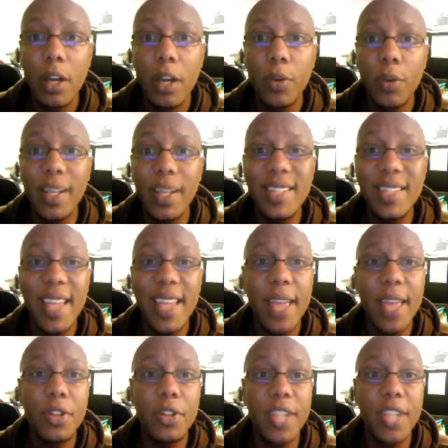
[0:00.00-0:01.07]
Releasing
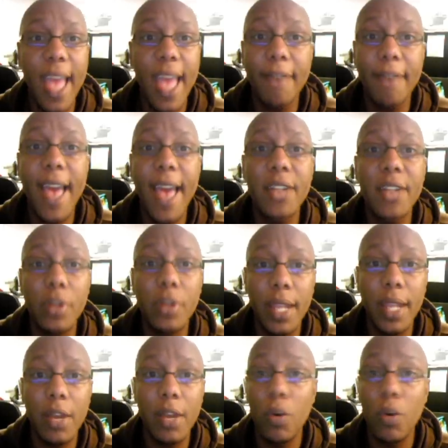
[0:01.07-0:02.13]
energy
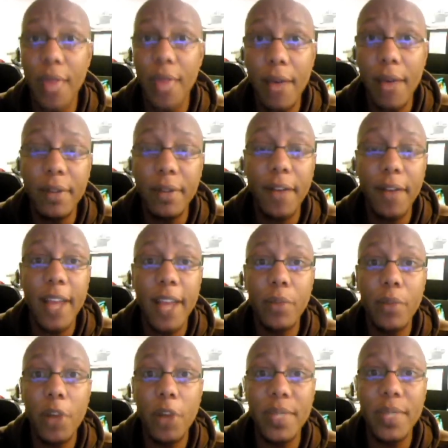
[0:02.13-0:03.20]
haphazardly or without defined
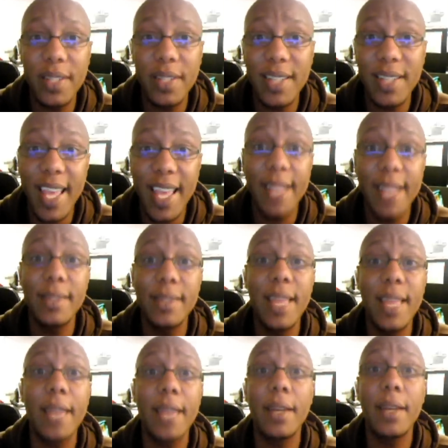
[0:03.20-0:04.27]
purposes is,
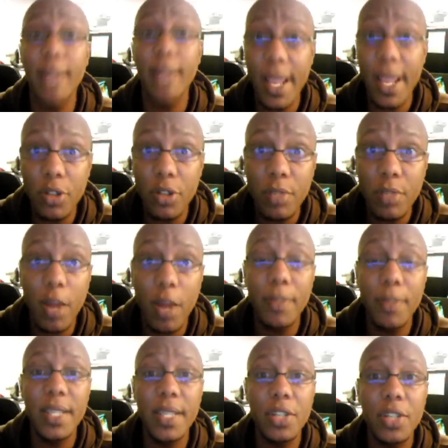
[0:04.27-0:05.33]
then, a dangerous
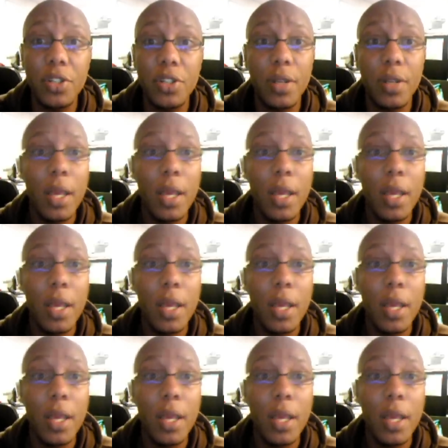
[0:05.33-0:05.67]
proposition,